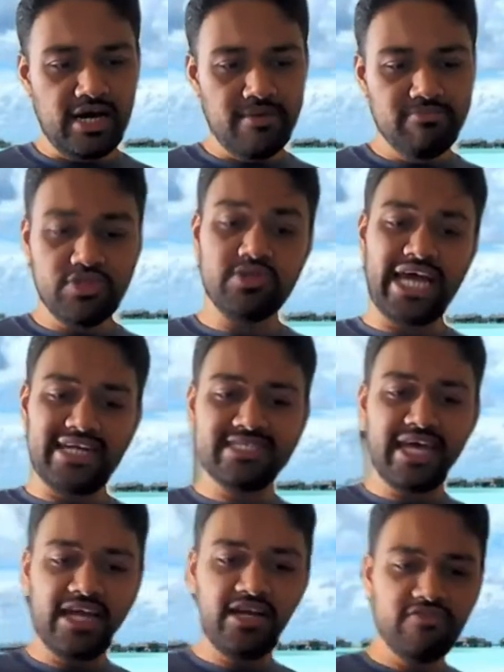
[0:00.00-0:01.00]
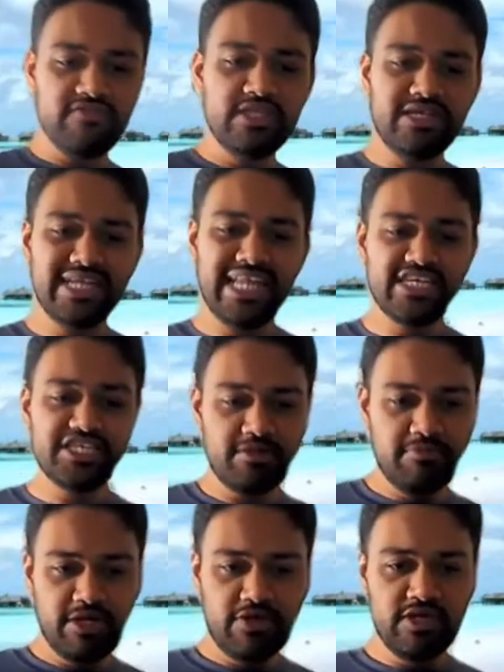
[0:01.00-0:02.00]
So that's kind of the relation
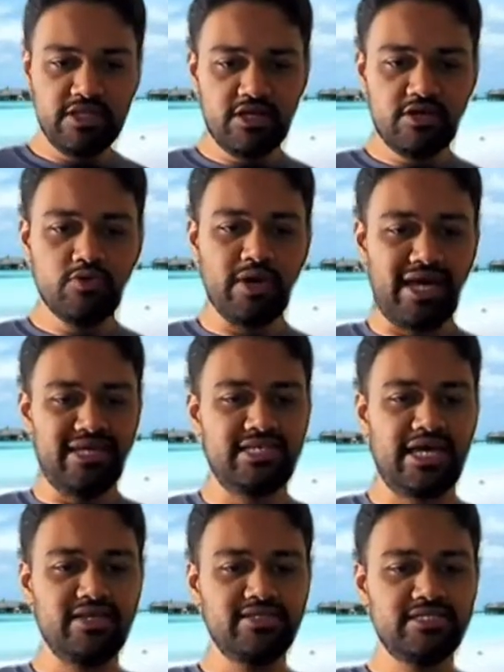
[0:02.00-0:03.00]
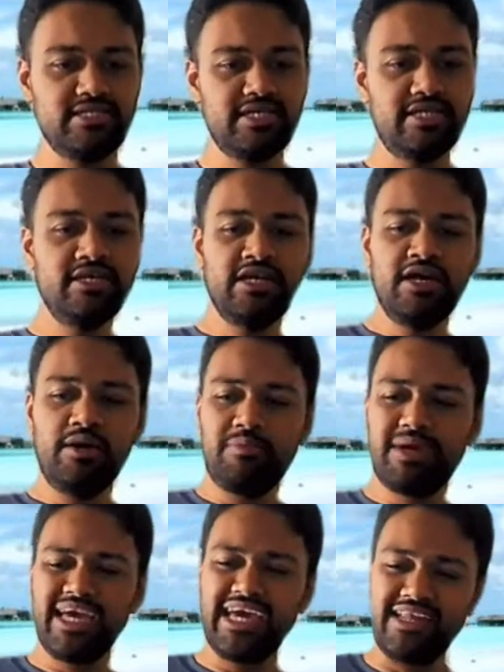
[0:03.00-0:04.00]
between the two as I see it.
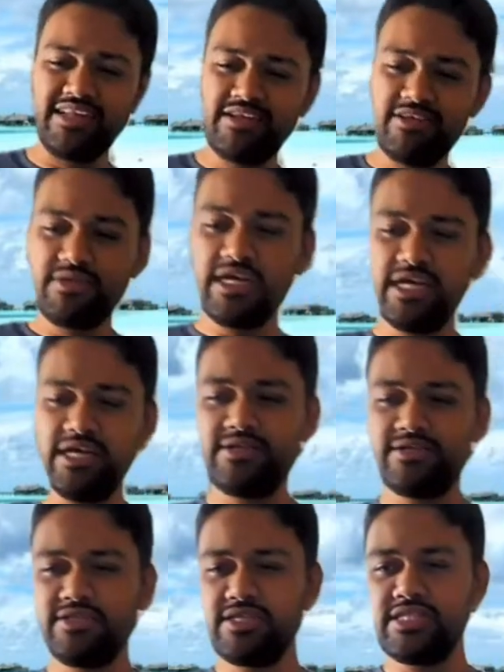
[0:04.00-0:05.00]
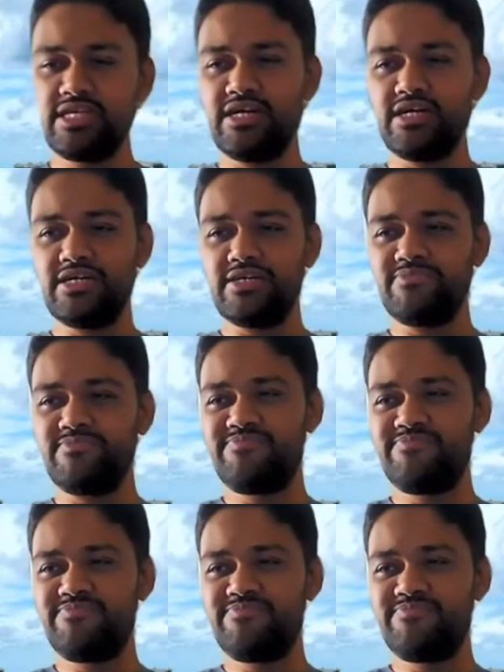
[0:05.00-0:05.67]
But again, the